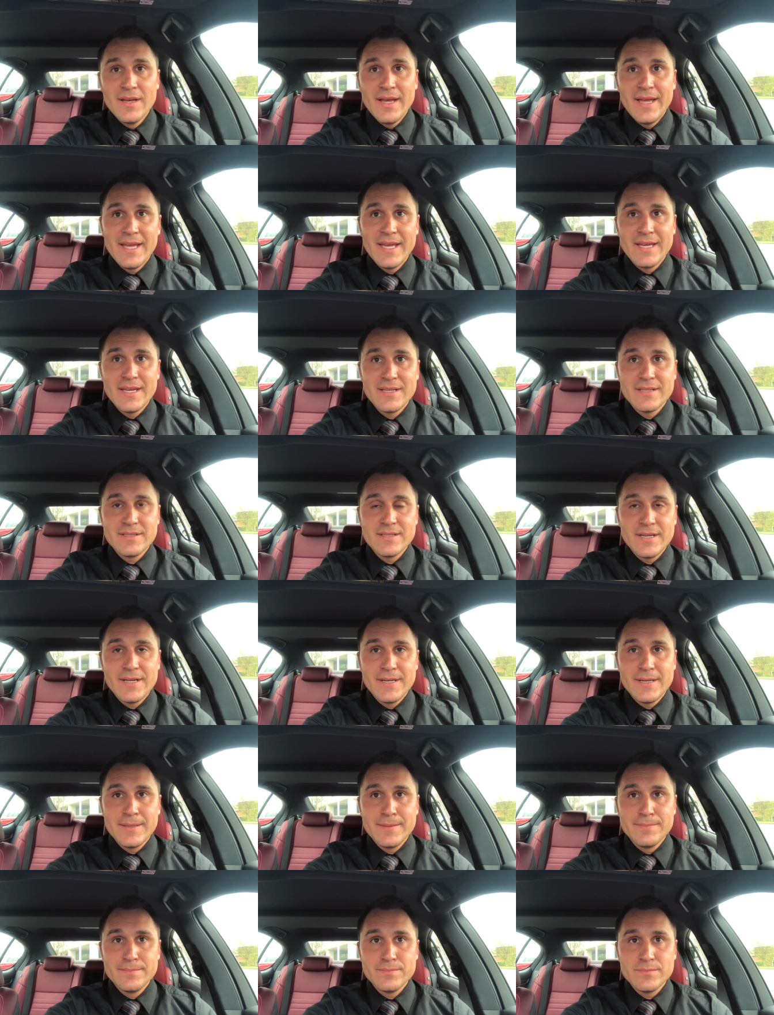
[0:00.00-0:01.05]
And
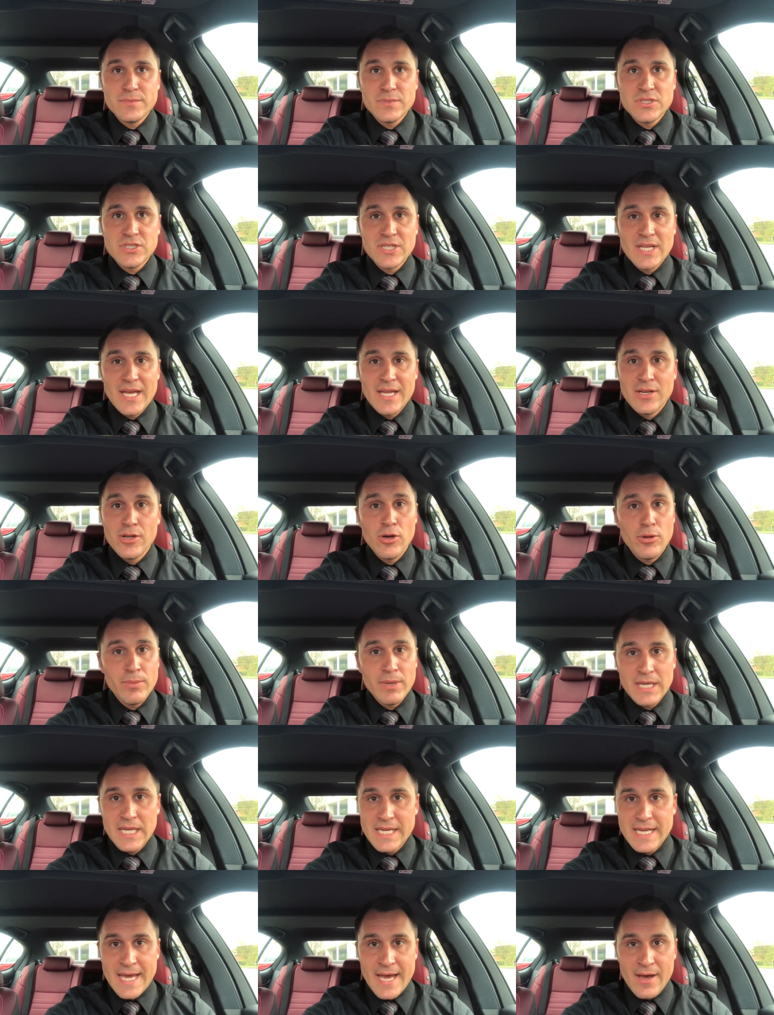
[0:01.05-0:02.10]
um, she had no
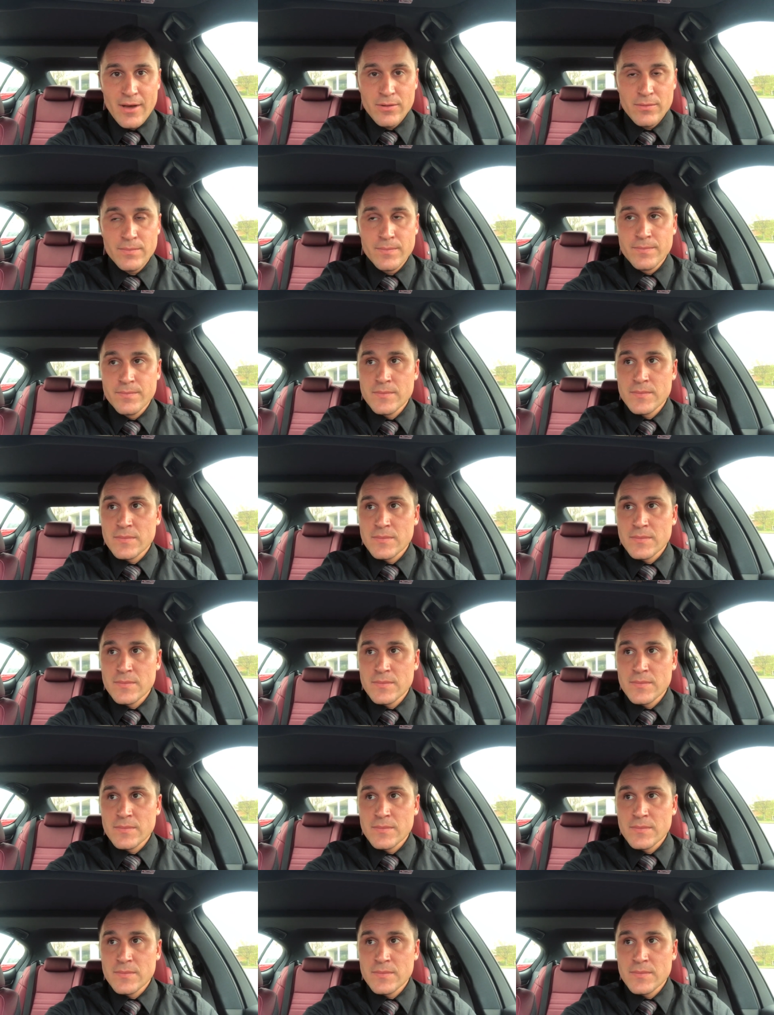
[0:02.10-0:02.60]
money down.